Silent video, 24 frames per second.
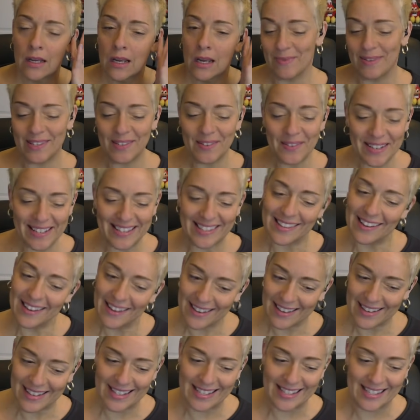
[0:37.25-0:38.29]
I'm so
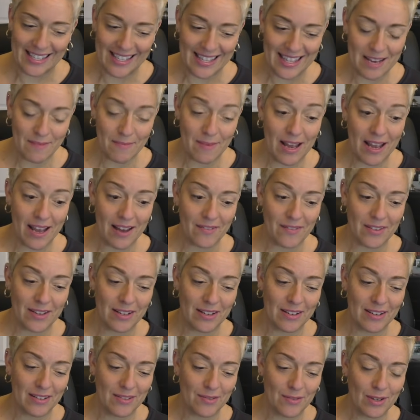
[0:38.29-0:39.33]
excited to see them. I haven't